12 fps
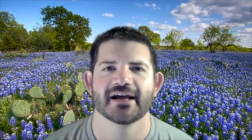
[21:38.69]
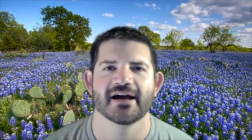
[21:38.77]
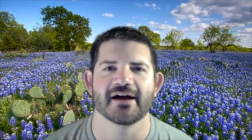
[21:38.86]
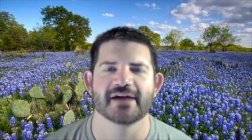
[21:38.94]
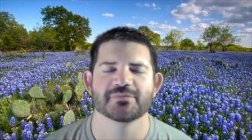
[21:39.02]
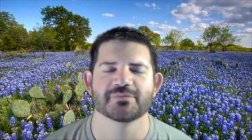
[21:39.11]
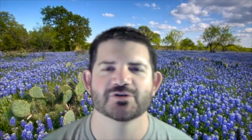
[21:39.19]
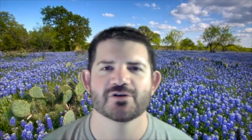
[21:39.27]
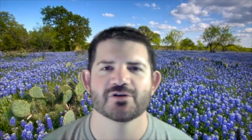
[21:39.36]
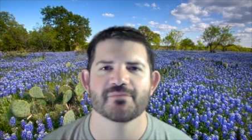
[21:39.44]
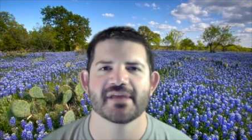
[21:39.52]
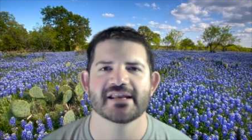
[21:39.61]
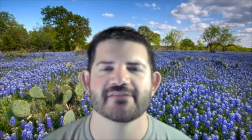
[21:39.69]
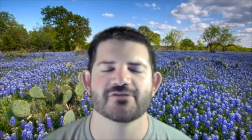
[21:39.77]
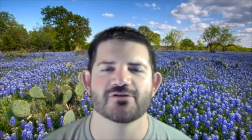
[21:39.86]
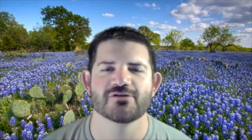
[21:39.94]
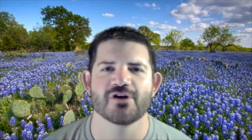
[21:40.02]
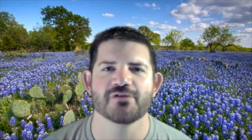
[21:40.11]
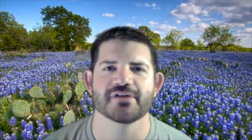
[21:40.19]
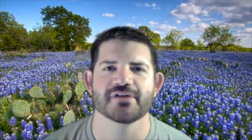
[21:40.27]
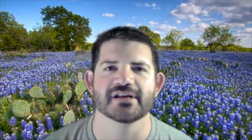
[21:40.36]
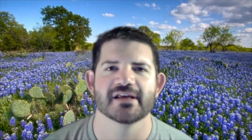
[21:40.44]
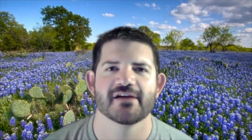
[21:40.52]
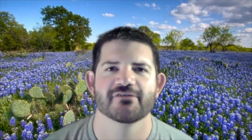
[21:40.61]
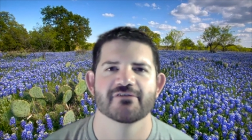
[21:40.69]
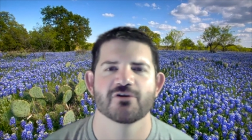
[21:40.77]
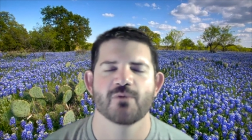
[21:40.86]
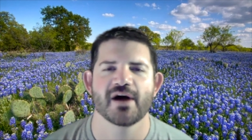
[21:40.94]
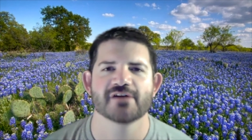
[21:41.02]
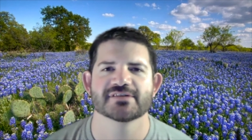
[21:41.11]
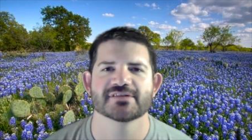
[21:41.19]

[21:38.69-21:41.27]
Uh, I'm sure many of you know that for a while,